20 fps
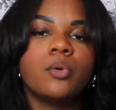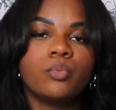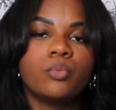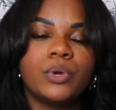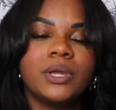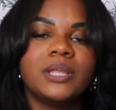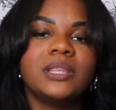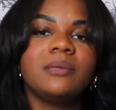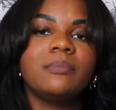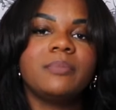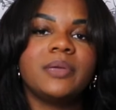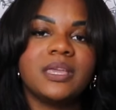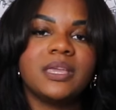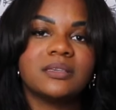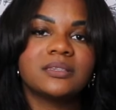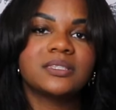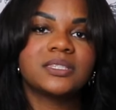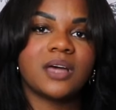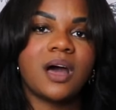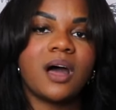Really being
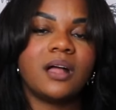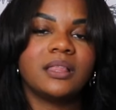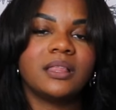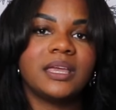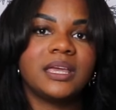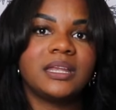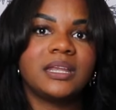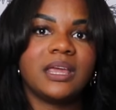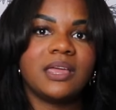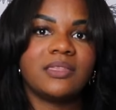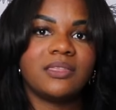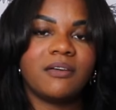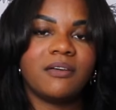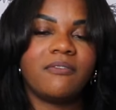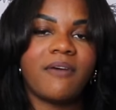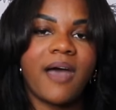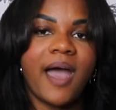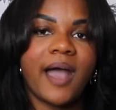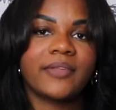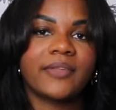solid in the
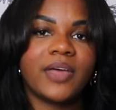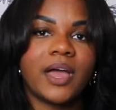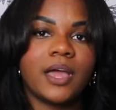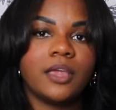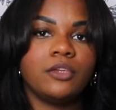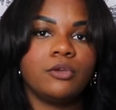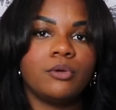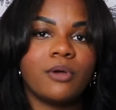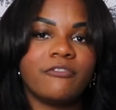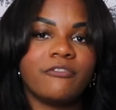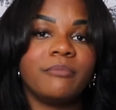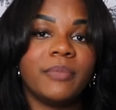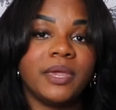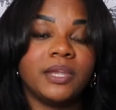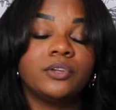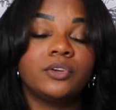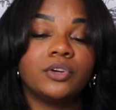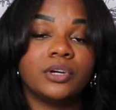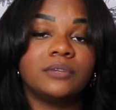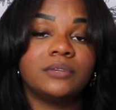fact that you have
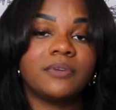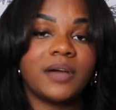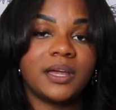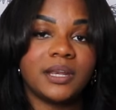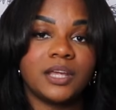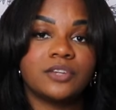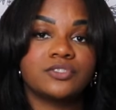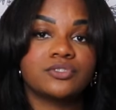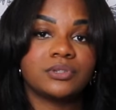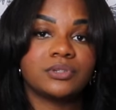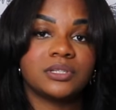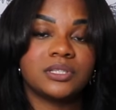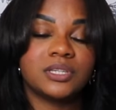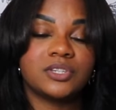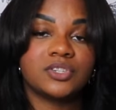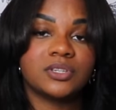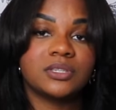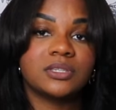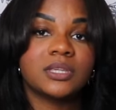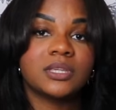made good financial
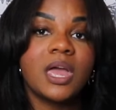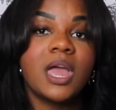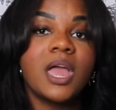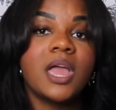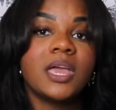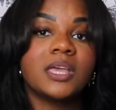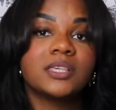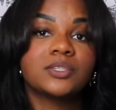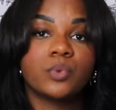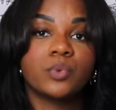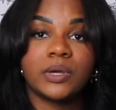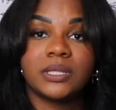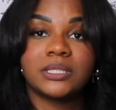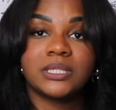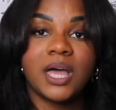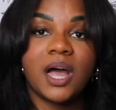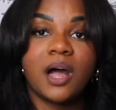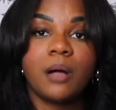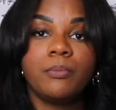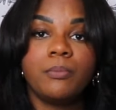decisions is going to
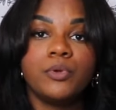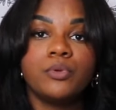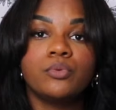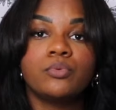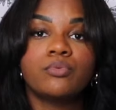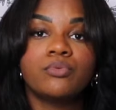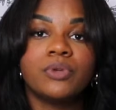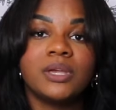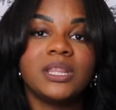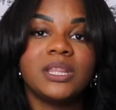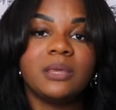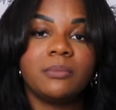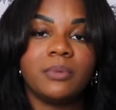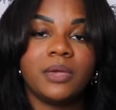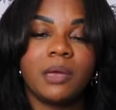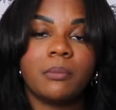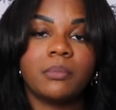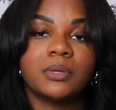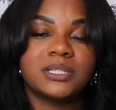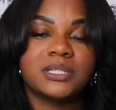help you really
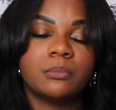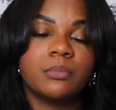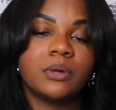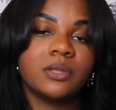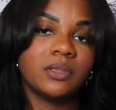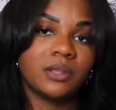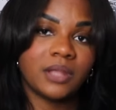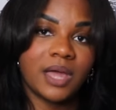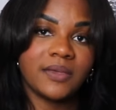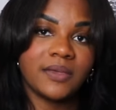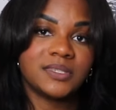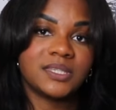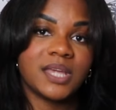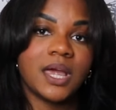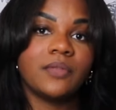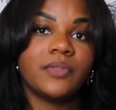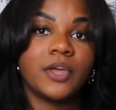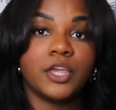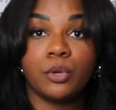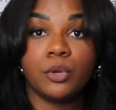be able to build a
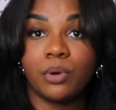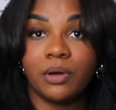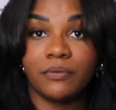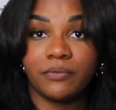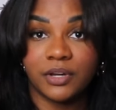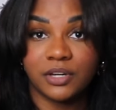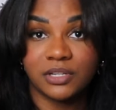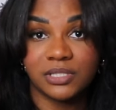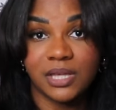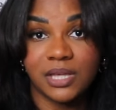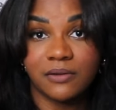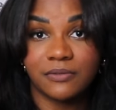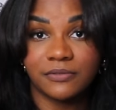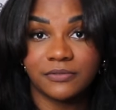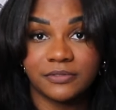lifestyle that you want for yourself.